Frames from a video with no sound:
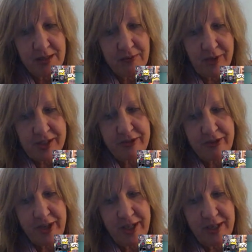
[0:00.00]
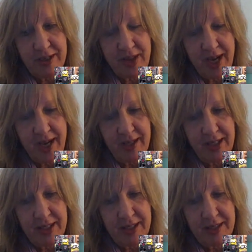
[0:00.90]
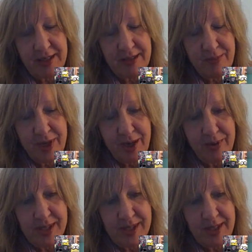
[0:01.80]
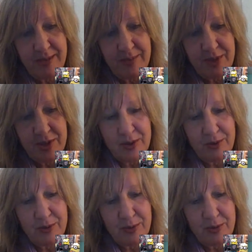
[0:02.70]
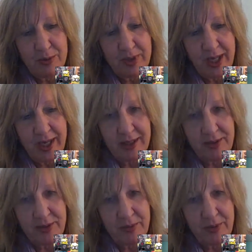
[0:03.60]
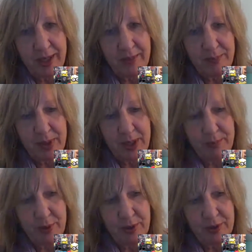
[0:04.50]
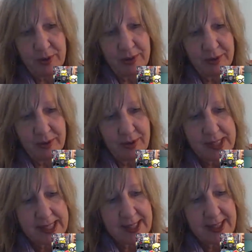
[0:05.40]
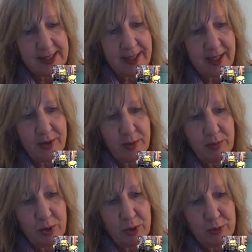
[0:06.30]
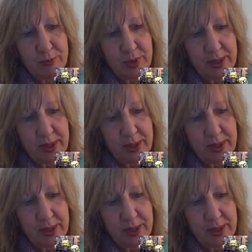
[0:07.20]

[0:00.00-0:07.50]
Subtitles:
frustrated that we always seem to get the right people in the room